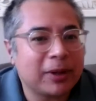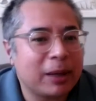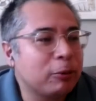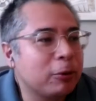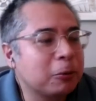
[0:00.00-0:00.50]
I
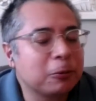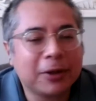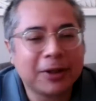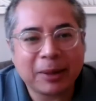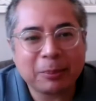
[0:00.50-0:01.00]
broke
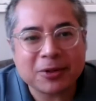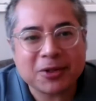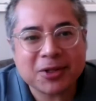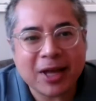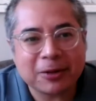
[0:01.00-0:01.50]
rule number
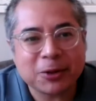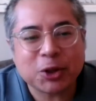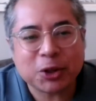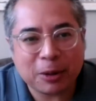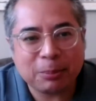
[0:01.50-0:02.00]
seven
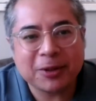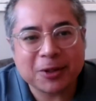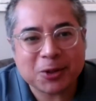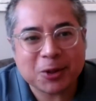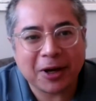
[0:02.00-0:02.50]
sharpen the
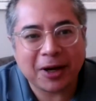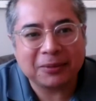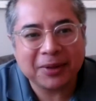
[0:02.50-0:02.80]
saw.